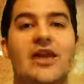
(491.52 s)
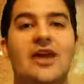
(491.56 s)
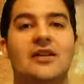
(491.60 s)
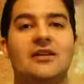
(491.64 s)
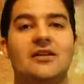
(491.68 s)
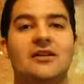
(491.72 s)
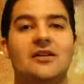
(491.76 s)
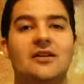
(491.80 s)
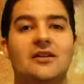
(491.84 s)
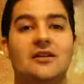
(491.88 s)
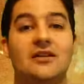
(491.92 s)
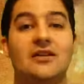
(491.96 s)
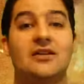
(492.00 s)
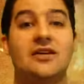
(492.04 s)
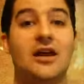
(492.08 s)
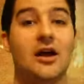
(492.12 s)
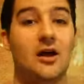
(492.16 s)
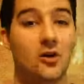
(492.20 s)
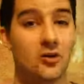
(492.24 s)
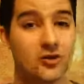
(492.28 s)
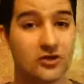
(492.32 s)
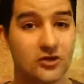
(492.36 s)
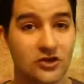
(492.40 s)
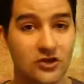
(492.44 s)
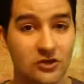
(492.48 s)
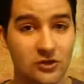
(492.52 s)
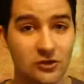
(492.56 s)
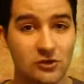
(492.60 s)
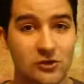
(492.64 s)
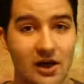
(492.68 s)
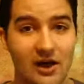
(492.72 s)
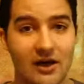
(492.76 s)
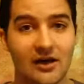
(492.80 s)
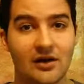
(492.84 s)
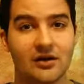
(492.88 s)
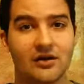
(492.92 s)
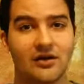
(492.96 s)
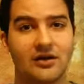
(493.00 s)
that
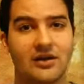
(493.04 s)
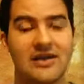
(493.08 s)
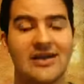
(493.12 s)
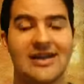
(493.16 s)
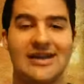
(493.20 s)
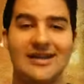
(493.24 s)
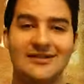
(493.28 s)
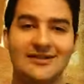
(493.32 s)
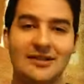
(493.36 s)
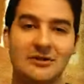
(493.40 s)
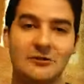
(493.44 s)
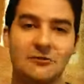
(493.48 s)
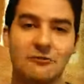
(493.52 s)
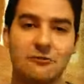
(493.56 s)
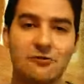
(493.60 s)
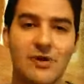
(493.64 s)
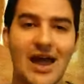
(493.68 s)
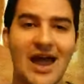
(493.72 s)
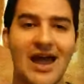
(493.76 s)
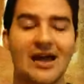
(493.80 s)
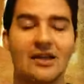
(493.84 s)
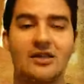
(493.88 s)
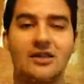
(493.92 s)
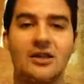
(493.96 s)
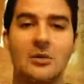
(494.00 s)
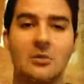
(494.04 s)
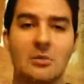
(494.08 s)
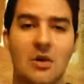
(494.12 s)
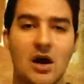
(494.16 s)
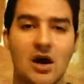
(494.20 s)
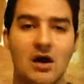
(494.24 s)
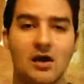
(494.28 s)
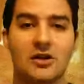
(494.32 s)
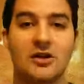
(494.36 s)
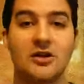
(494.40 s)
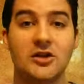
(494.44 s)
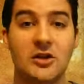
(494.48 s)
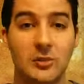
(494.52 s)
Yahushua is in fact the
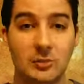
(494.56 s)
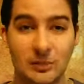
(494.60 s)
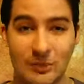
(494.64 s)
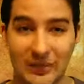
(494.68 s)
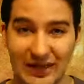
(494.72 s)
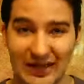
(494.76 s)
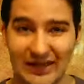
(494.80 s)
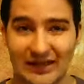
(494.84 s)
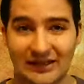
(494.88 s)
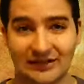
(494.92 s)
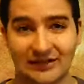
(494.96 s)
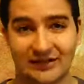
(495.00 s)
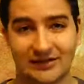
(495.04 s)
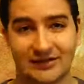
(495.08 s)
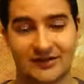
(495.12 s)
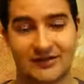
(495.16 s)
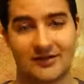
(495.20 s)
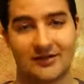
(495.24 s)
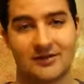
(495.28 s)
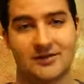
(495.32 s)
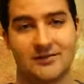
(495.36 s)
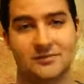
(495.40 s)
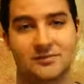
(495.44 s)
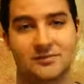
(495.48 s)
mark of the beast.